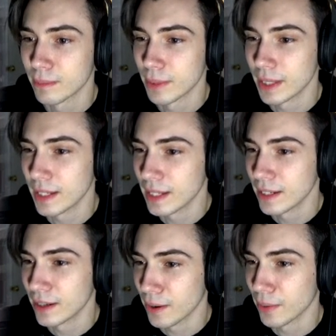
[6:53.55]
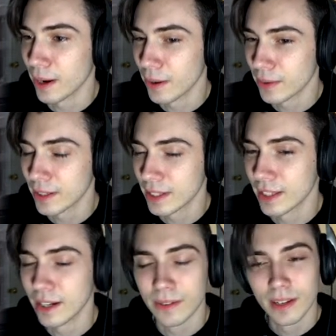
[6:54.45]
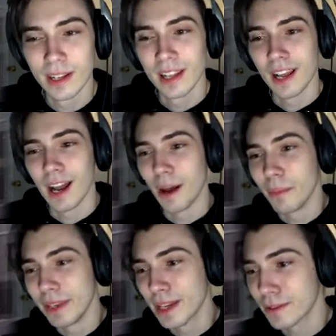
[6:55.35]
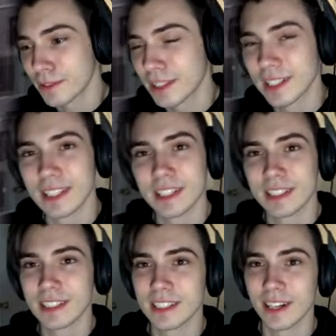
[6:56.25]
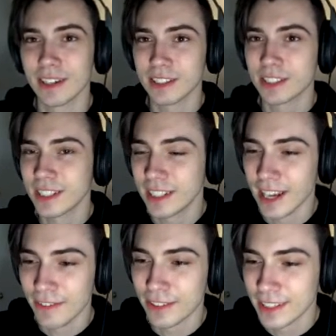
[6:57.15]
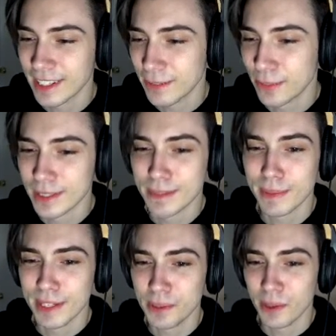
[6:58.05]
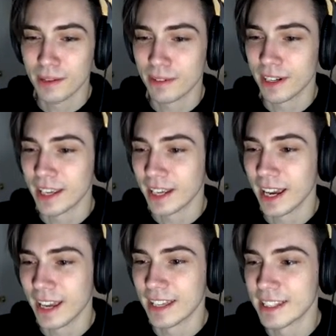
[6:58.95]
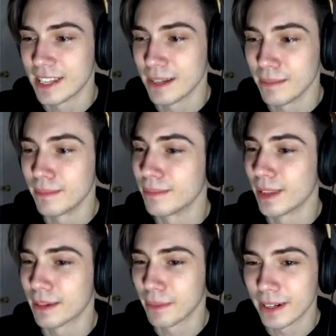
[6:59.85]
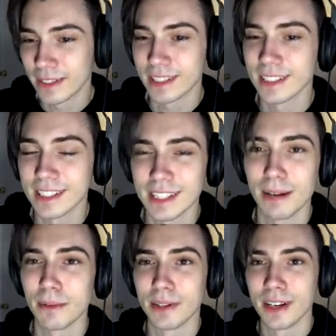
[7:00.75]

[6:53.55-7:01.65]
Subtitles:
How could they know? I mean, not really. All she ever did was beat you at running and say, like, better luck next time or